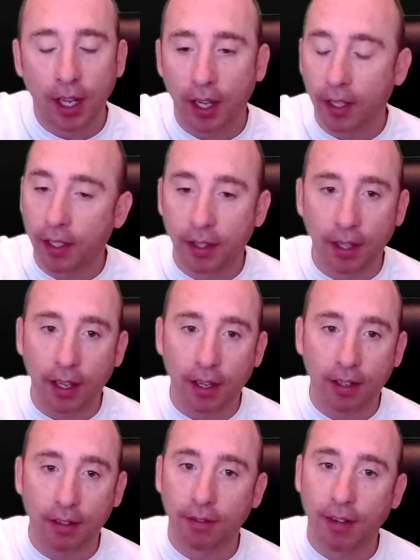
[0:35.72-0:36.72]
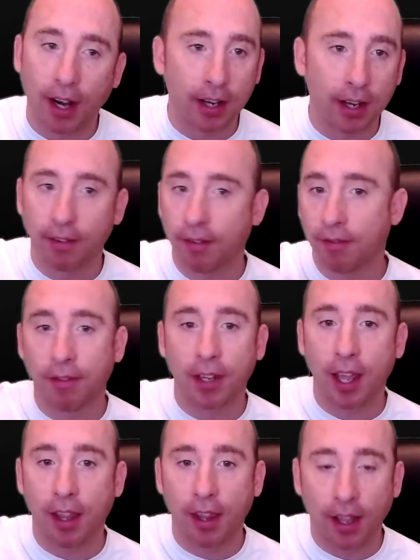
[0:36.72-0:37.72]
and you think, right,
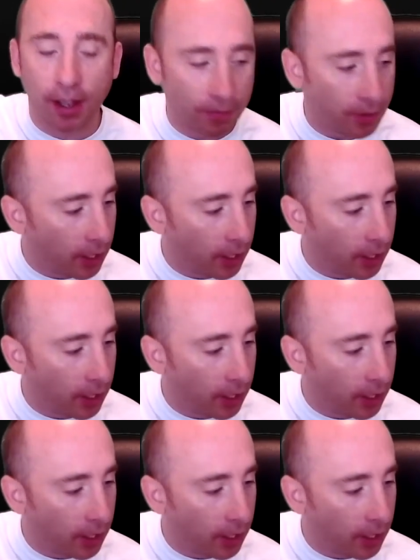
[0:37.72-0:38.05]
forget that.